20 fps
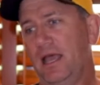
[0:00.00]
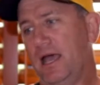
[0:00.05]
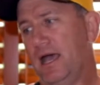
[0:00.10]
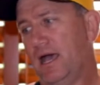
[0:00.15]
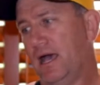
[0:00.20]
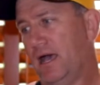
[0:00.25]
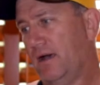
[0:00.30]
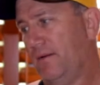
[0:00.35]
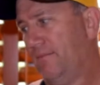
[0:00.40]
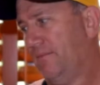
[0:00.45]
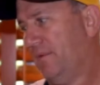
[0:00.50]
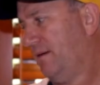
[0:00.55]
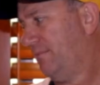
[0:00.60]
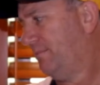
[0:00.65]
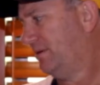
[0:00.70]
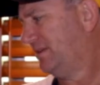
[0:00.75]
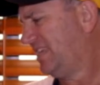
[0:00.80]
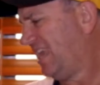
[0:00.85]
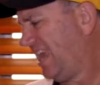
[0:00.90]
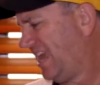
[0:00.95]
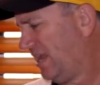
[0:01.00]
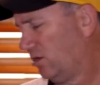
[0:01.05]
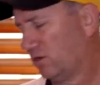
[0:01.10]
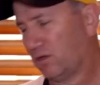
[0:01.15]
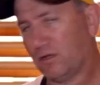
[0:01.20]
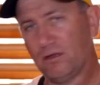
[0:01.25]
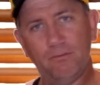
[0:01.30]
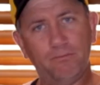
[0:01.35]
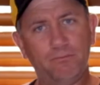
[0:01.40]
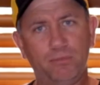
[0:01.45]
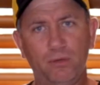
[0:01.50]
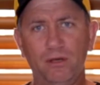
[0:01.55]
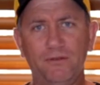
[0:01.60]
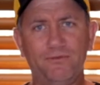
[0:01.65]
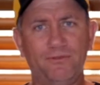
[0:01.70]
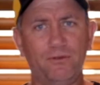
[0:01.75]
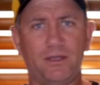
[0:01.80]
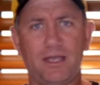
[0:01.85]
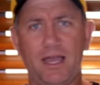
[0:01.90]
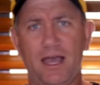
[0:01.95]
But yeah, look,
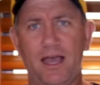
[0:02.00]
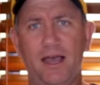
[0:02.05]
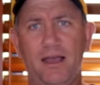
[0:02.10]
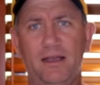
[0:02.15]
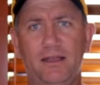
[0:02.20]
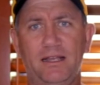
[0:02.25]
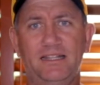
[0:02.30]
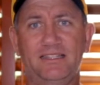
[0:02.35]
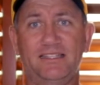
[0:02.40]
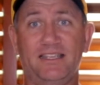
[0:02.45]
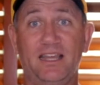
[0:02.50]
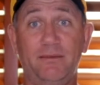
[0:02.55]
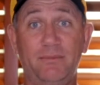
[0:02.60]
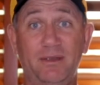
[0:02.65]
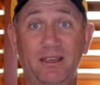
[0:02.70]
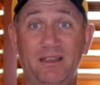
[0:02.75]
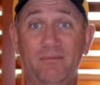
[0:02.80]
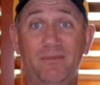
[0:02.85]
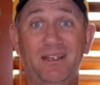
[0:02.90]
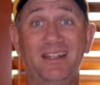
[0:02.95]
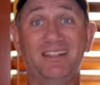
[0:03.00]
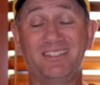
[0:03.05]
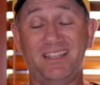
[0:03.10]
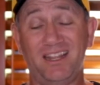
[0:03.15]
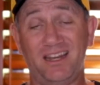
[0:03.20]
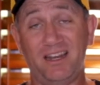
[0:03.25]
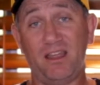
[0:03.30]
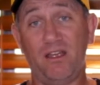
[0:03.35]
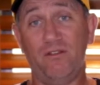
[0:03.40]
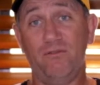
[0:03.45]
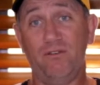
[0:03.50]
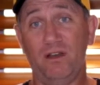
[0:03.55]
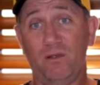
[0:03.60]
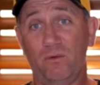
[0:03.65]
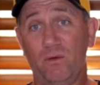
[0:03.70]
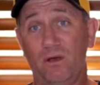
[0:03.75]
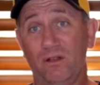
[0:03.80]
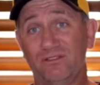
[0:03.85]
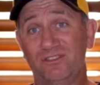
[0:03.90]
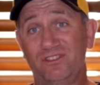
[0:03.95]
beautiful car. It's going to go really
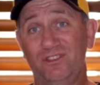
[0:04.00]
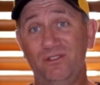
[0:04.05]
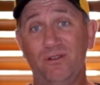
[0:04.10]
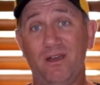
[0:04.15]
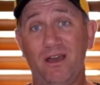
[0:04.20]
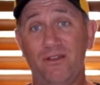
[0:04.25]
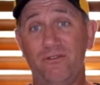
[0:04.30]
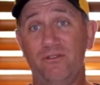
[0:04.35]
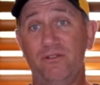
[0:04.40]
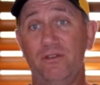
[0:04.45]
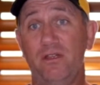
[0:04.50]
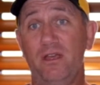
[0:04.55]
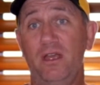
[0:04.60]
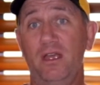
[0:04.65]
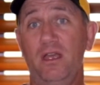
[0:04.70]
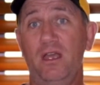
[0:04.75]
well. 200.